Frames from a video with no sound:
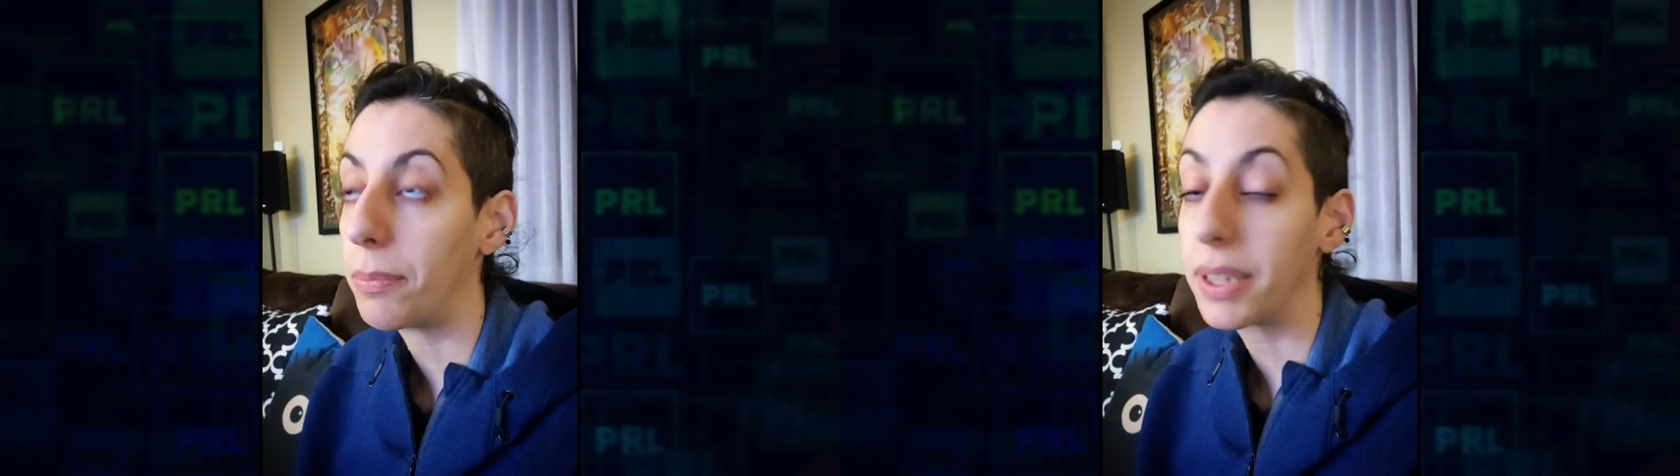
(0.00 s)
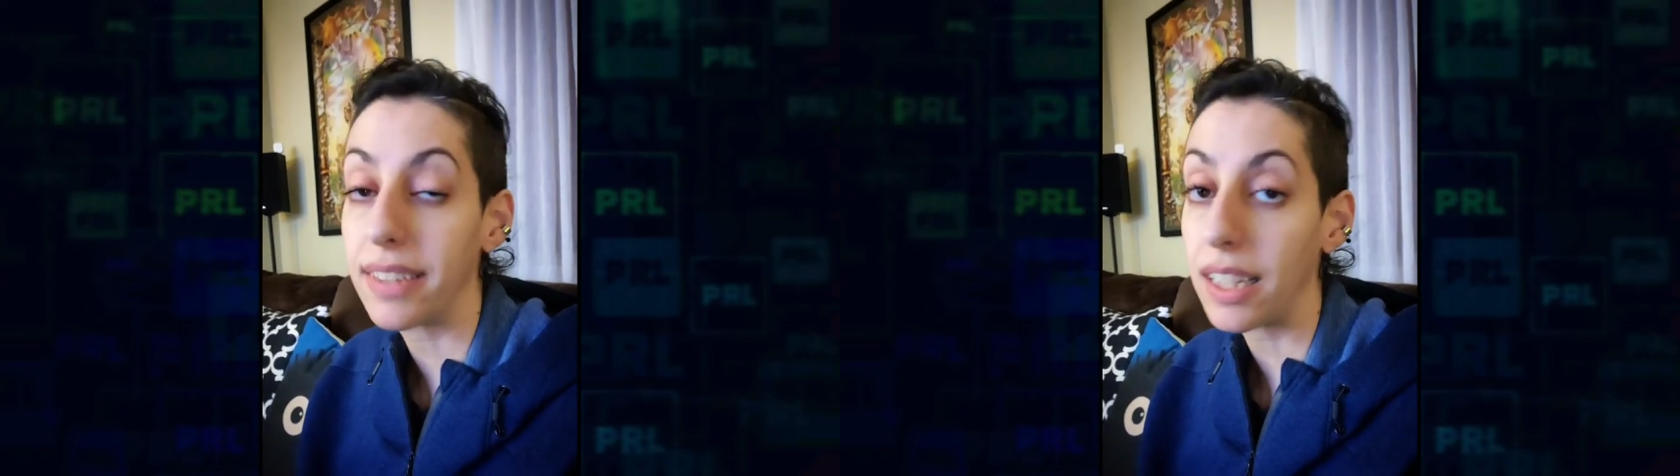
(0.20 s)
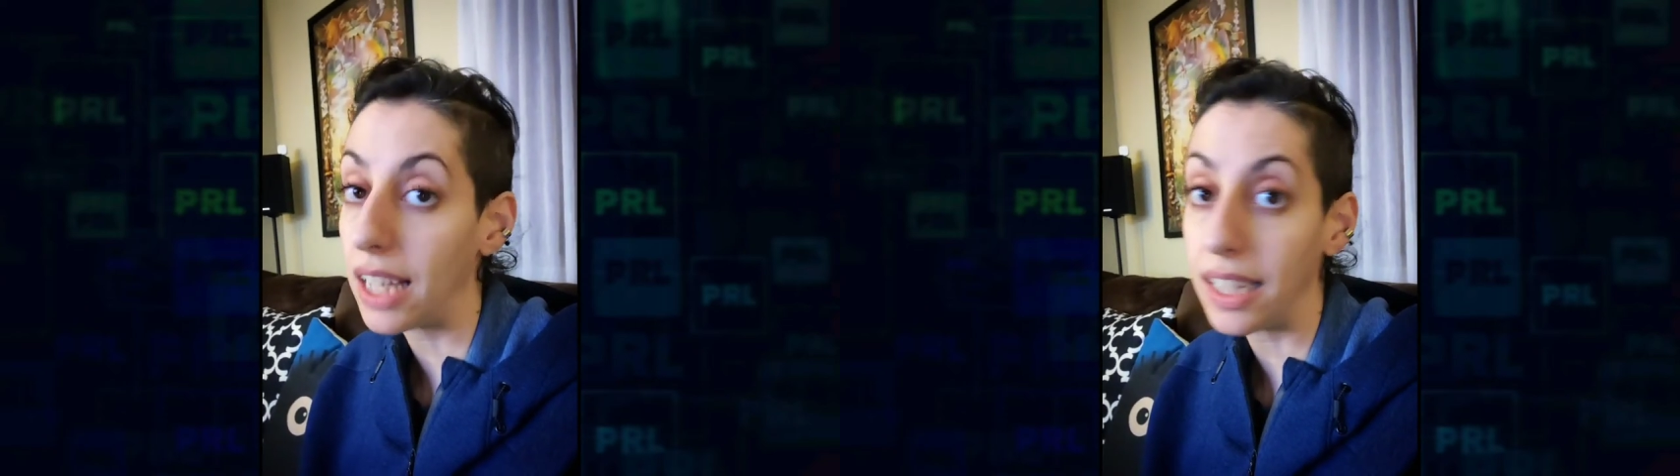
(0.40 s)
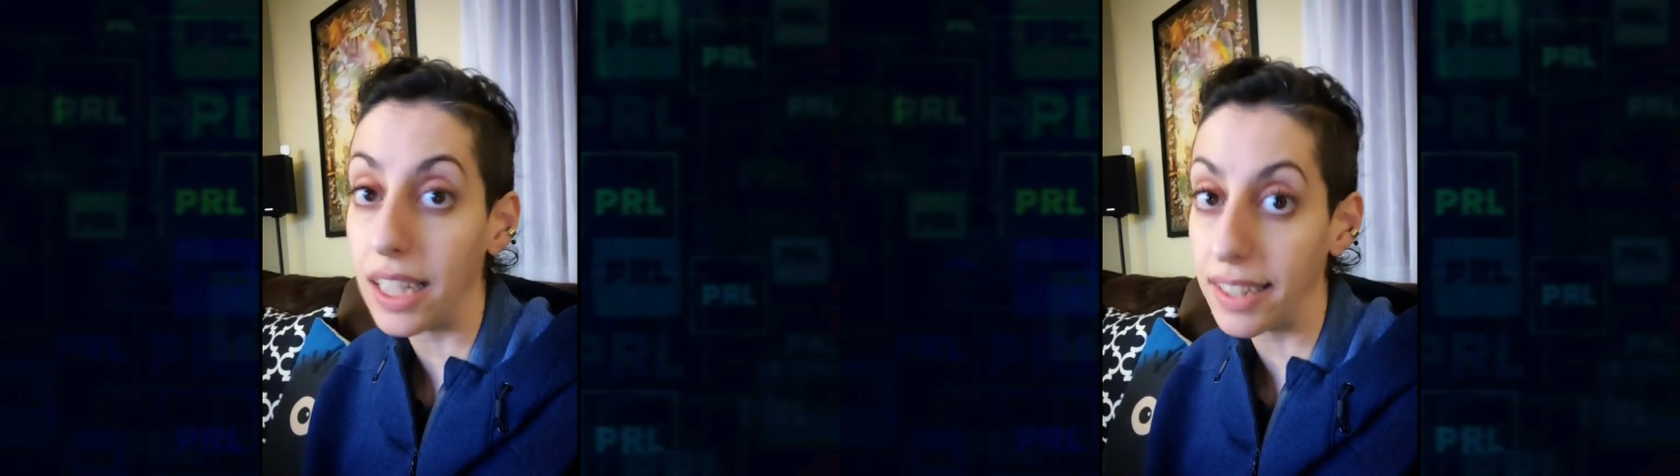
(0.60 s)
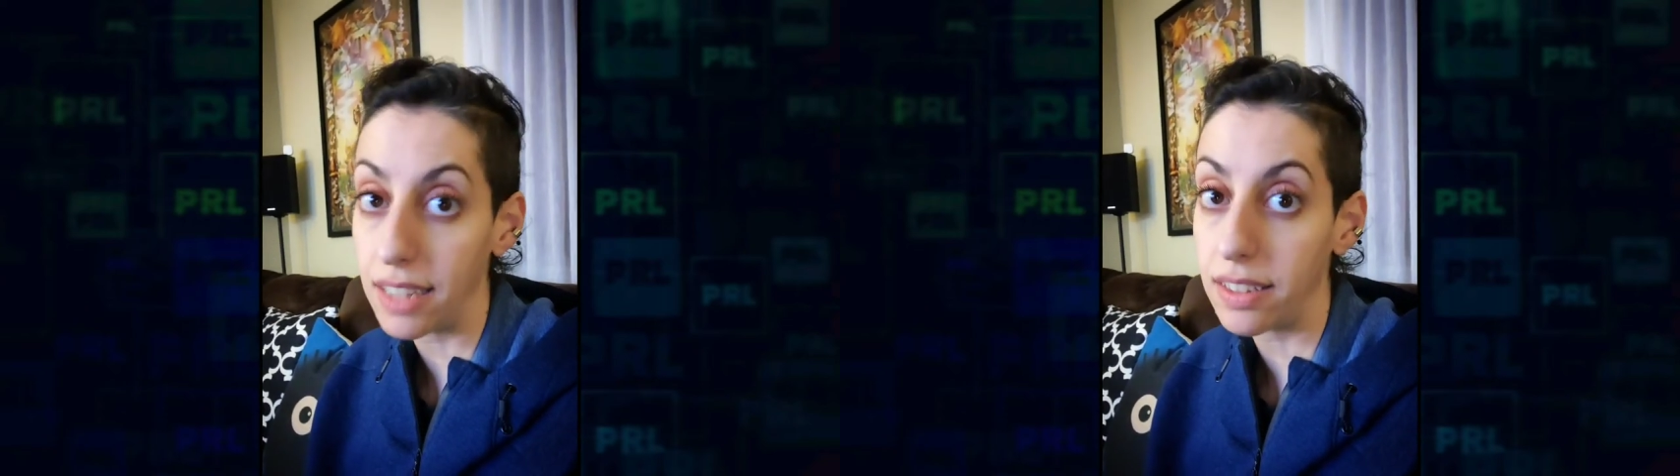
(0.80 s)
because I
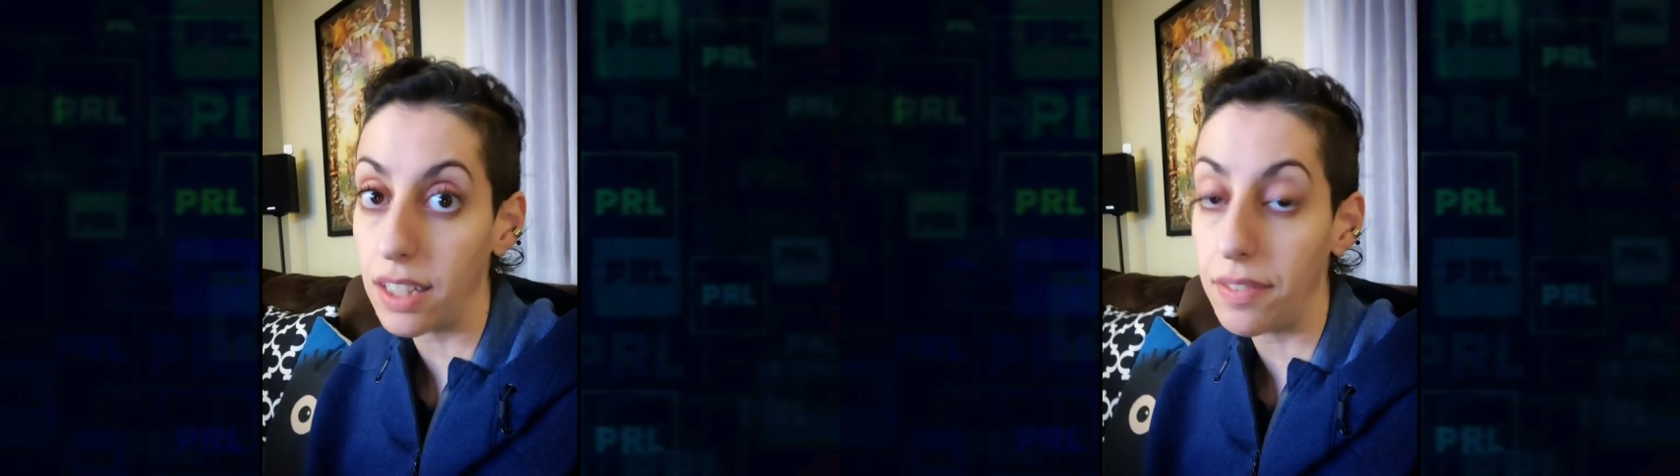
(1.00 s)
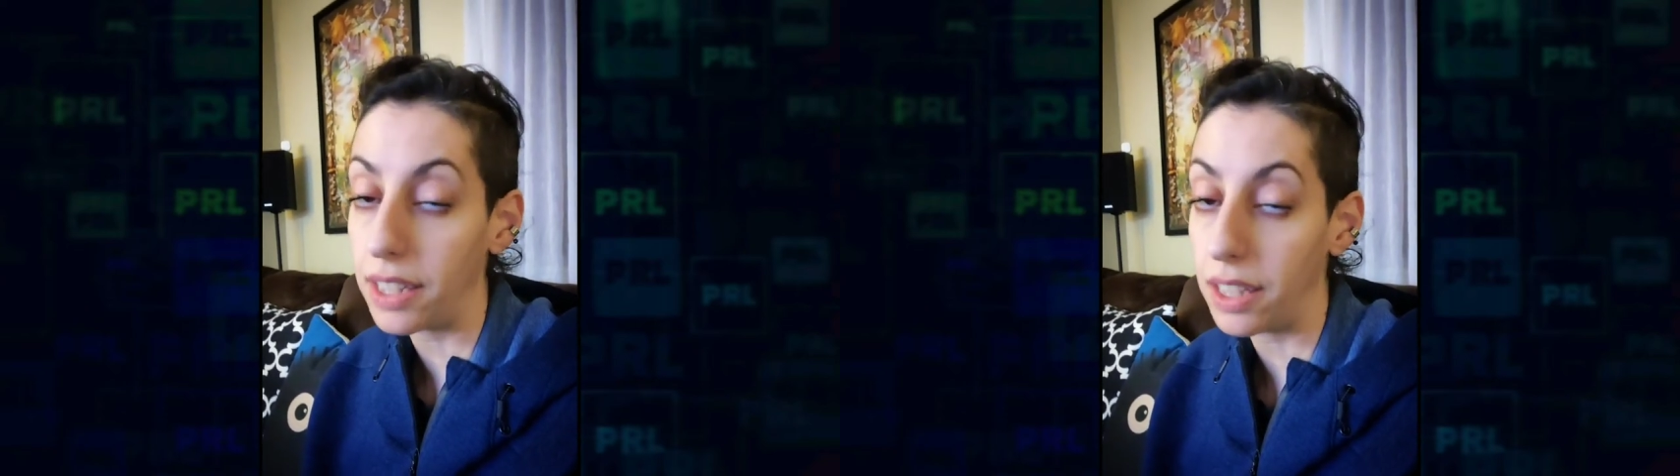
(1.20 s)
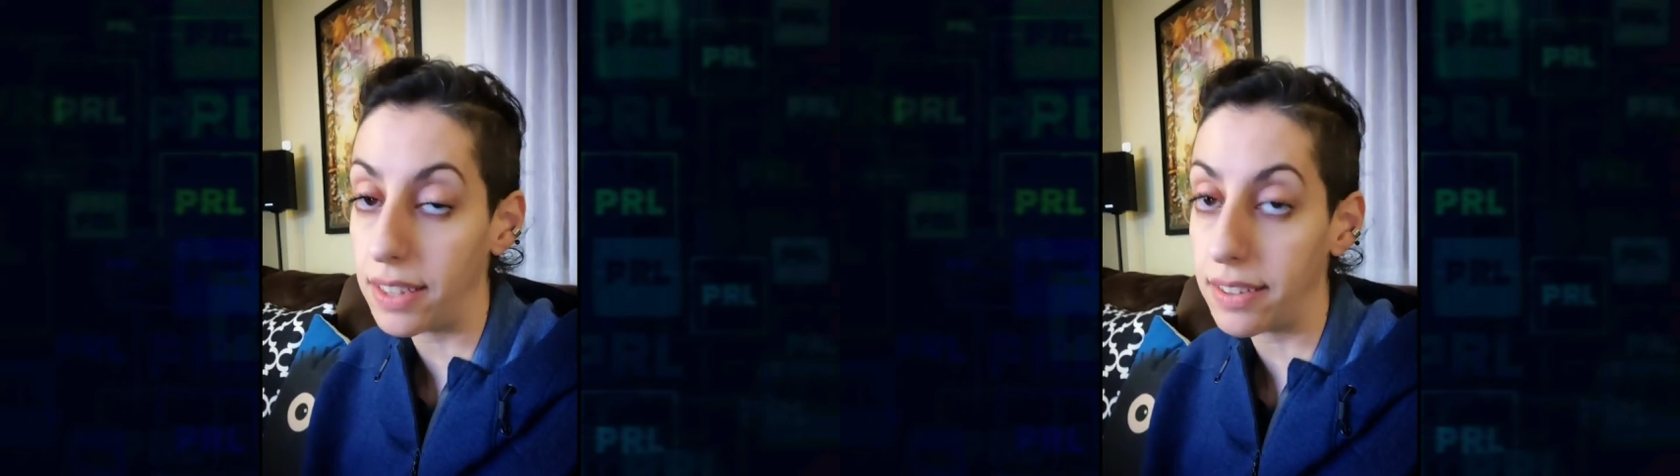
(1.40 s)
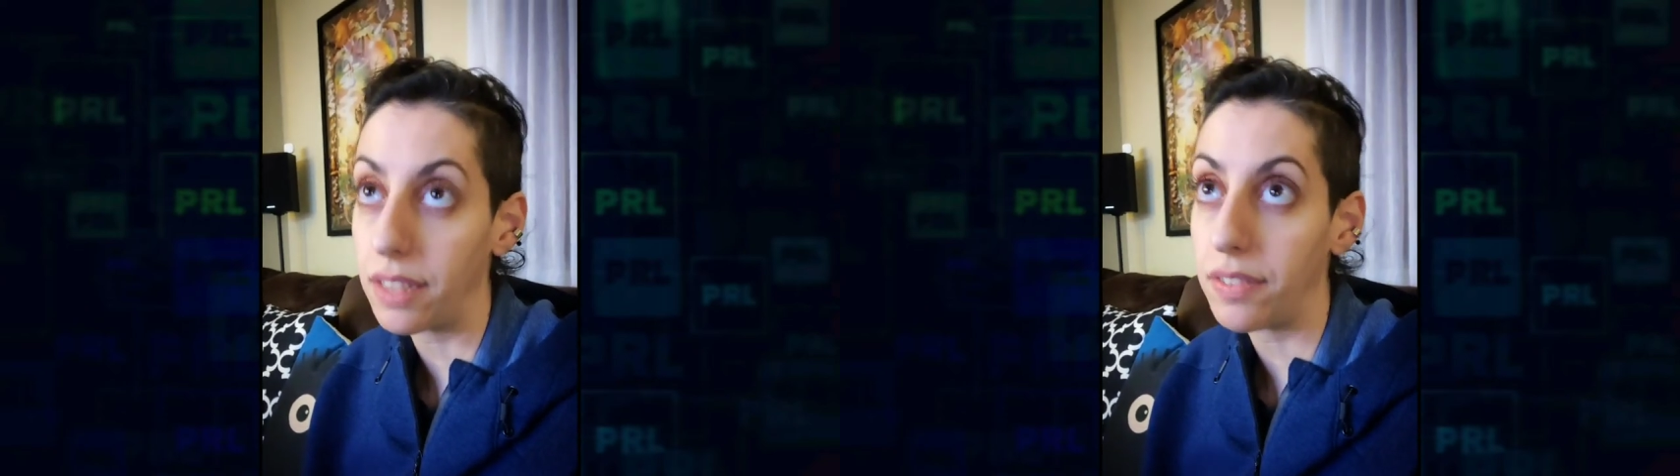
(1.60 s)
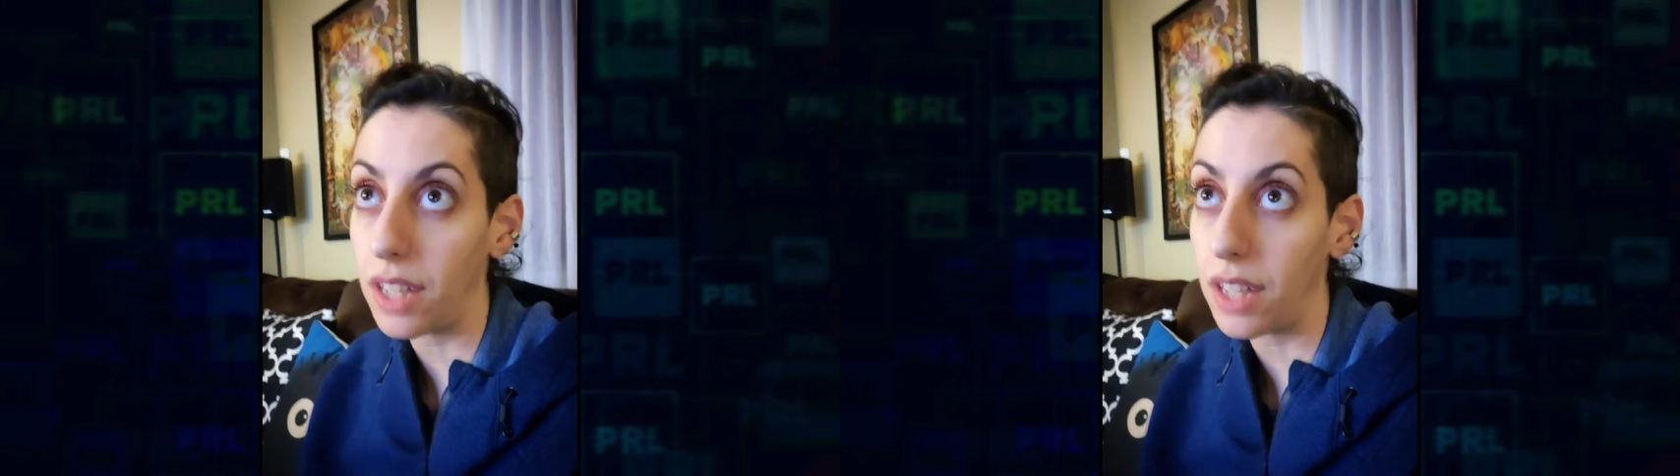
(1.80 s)
like that stuff. I love that stuff.